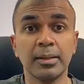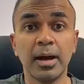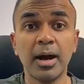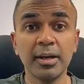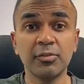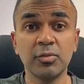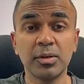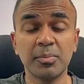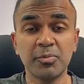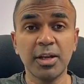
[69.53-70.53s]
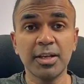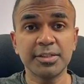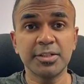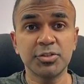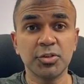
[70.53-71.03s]
Hi everyone, I'm really
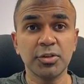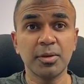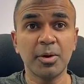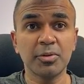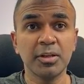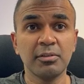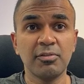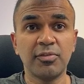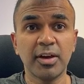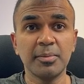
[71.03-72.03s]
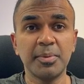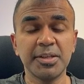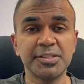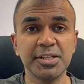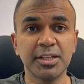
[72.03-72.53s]
excited to show you about
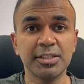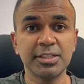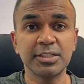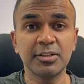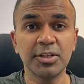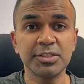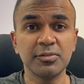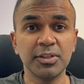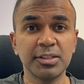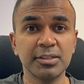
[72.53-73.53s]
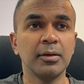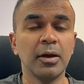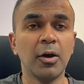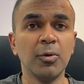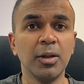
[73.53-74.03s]
Firebase GenKit integration with
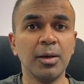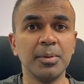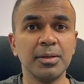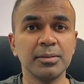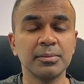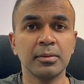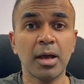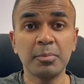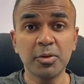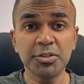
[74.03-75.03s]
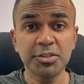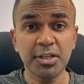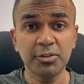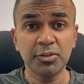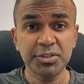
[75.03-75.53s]
Olama. I'm going to
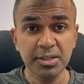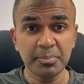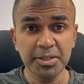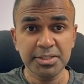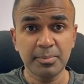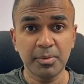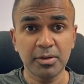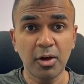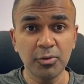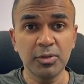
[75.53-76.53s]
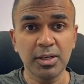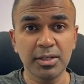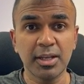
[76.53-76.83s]
take you through step by step on how you can